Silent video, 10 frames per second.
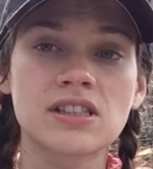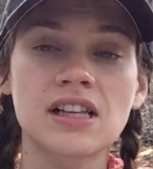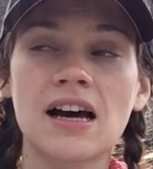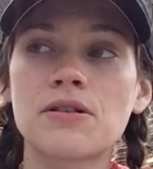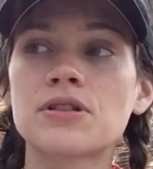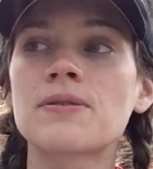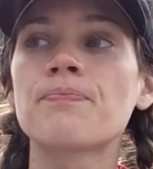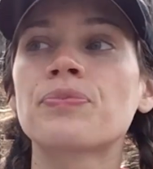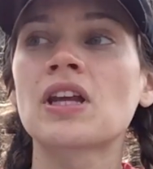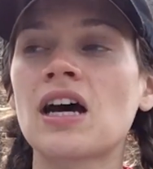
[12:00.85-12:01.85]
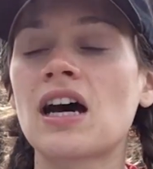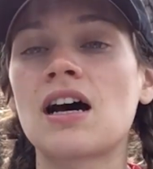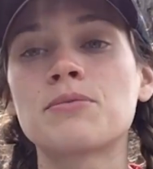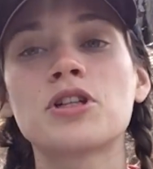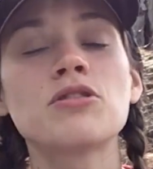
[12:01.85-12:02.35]
allows,
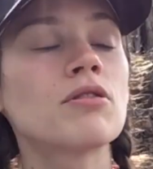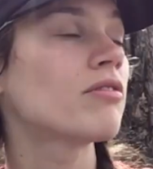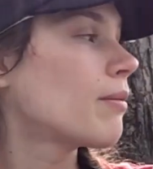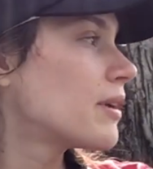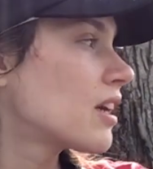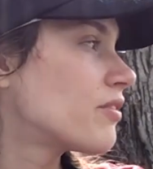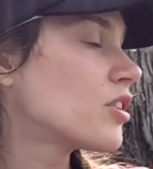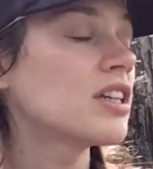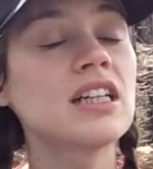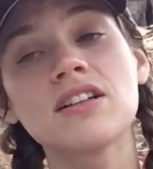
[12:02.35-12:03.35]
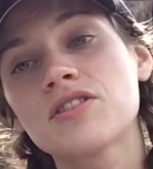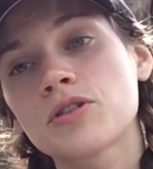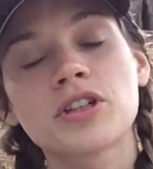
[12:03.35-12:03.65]
to do a rubbing of your leaves or